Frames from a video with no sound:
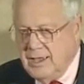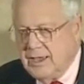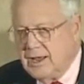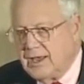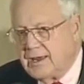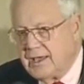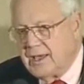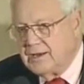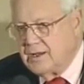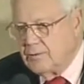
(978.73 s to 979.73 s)
And I had a
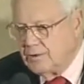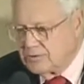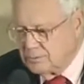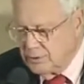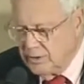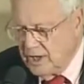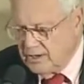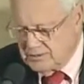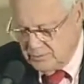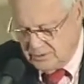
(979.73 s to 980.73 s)
heyday with them, to be
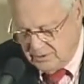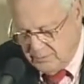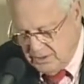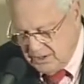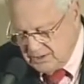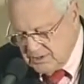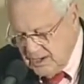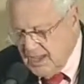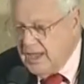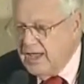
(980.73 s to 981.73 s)
honest with you, because
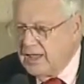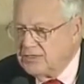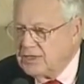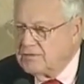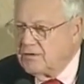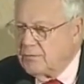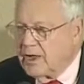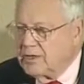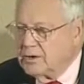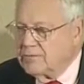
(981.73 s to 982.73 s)
at the end of
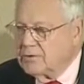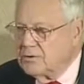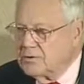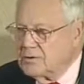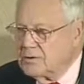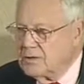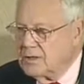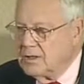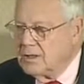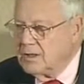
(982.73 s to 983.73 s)
my interview,
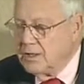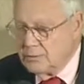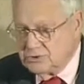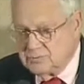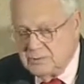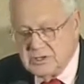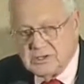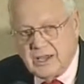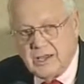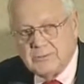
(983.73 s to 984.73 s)
it was being
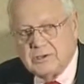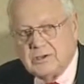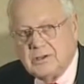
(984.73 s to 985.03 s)
taped.